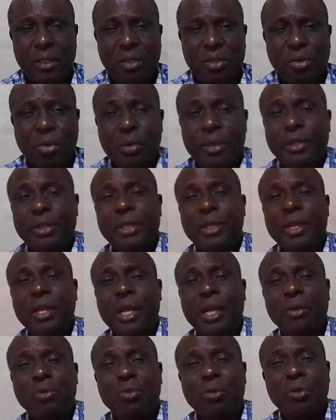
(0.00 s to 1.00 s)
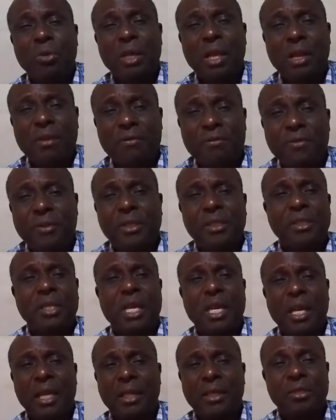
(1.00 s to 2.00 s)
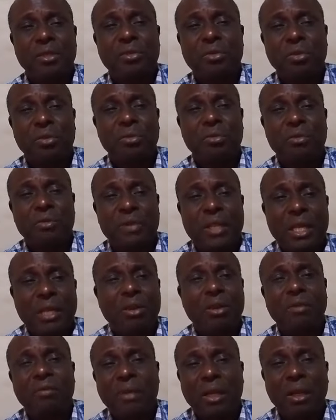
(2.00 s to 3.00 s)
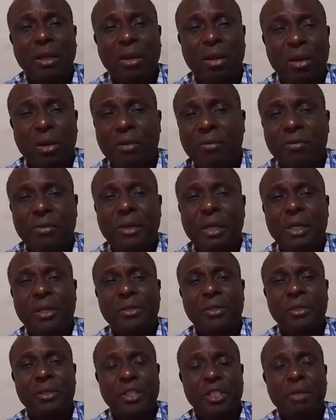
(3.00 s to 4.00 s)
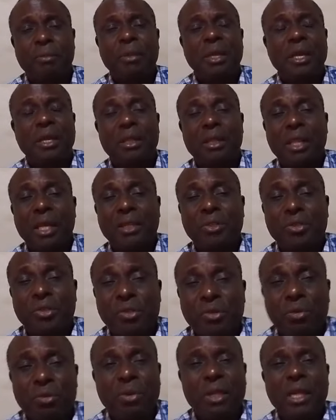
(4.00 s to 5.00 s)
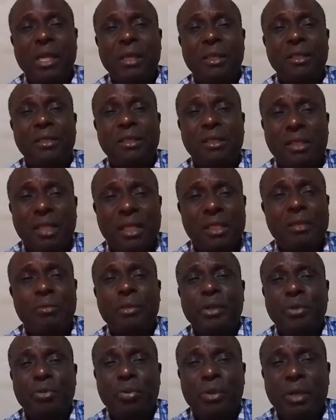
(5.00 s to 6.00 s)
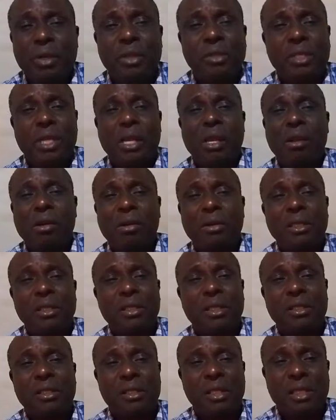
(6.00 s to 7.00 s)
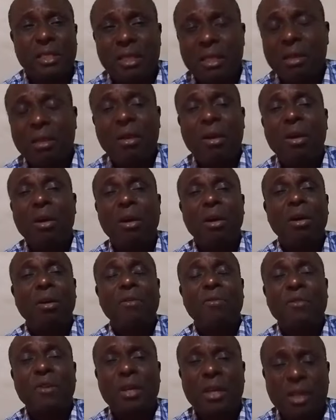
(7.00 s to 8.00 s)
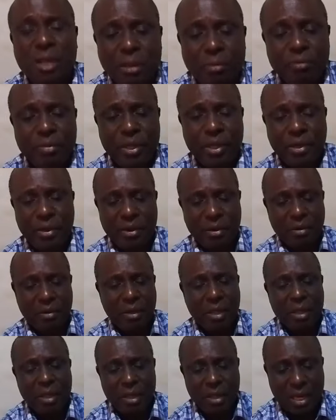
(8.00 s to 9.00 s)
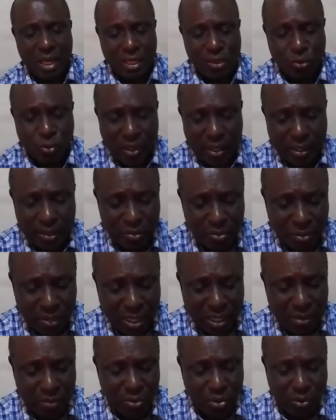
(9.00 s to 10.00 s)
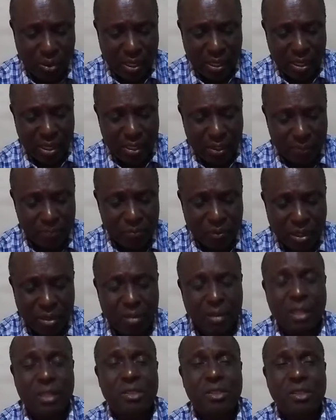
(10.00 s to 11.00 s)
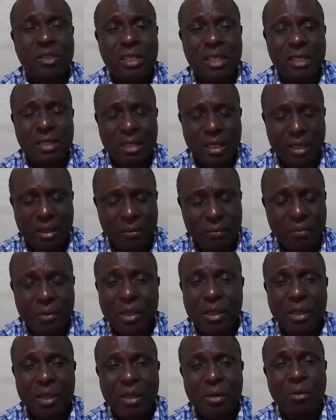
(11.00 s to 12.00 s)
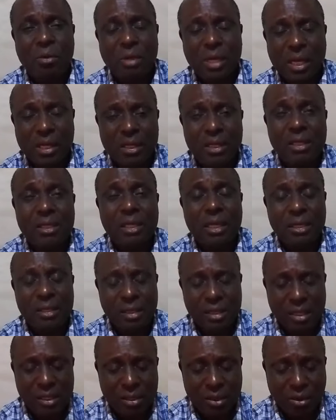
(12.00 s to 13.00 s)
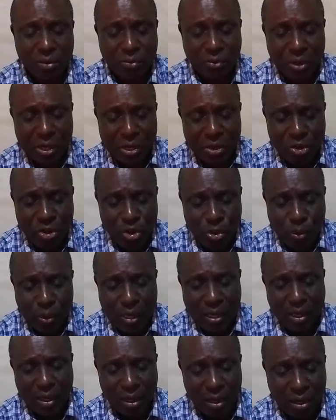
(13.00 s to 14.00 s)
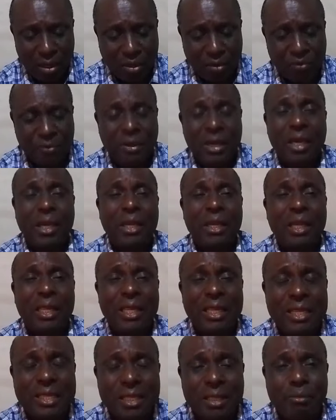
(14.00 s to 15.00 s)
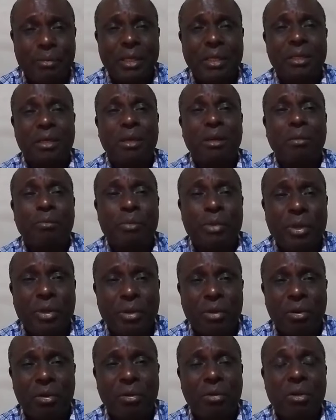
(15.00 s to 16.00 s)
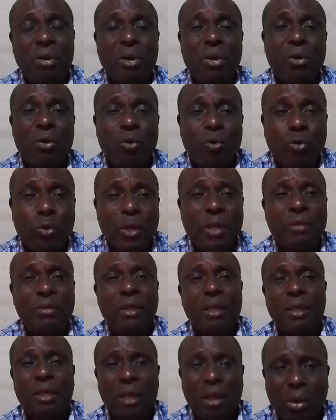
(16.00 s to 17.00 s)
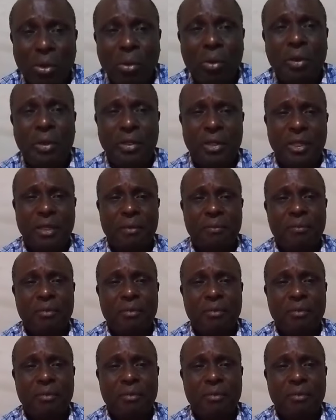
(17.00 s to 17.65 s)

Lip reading: So it's a year to emphasize, to think of the love relationship that should exist between us and God. It's a season of communion. That's why today I'm looking at the season, you know, that this is a season of renewing love and intimate communion with the Lord.